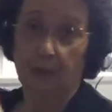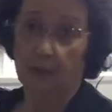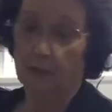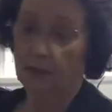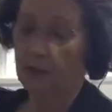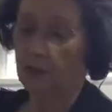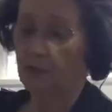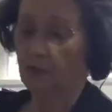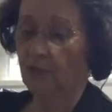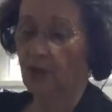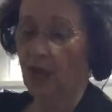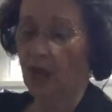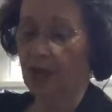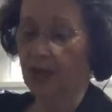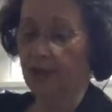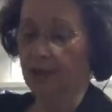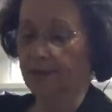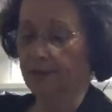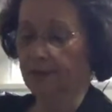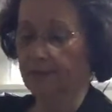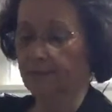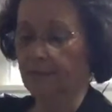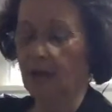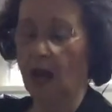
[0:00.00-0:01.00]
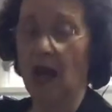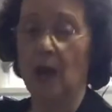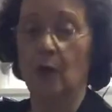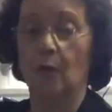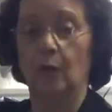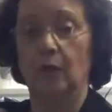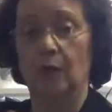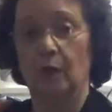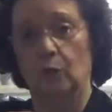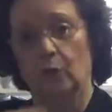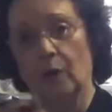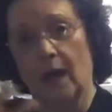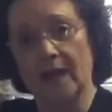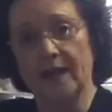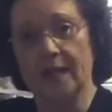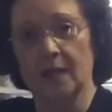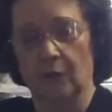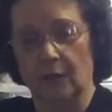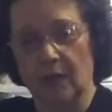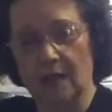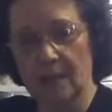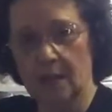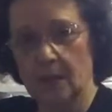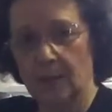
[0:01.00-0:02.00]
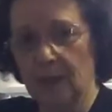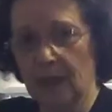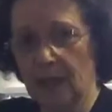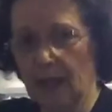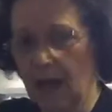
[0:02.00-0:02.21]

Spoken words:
you've got it. I will write the recipe